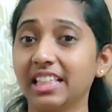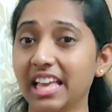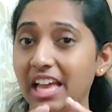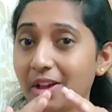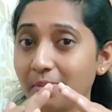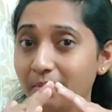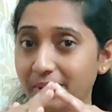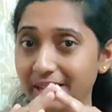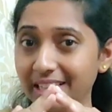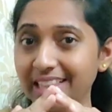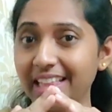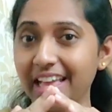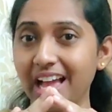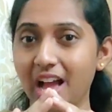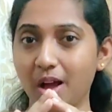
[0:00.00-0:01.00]
they have built
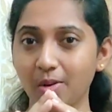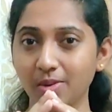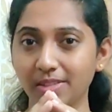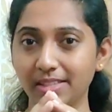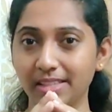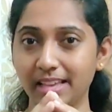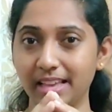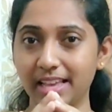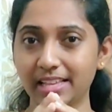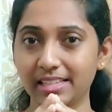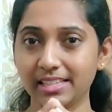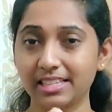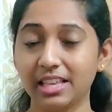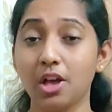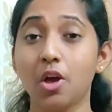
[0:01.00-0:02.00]
their
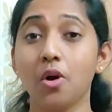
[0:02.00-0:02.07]
houses,